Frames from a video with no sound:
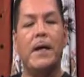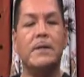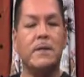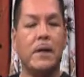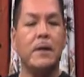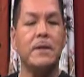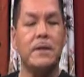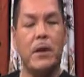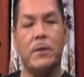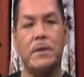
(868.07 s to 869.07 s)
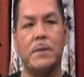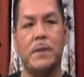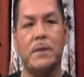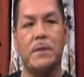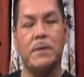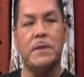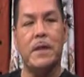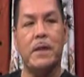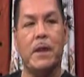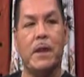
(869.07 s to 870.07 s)
and it's a lot of the sacred symbolisms
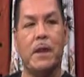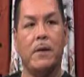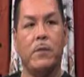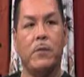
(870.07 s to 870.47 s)
that I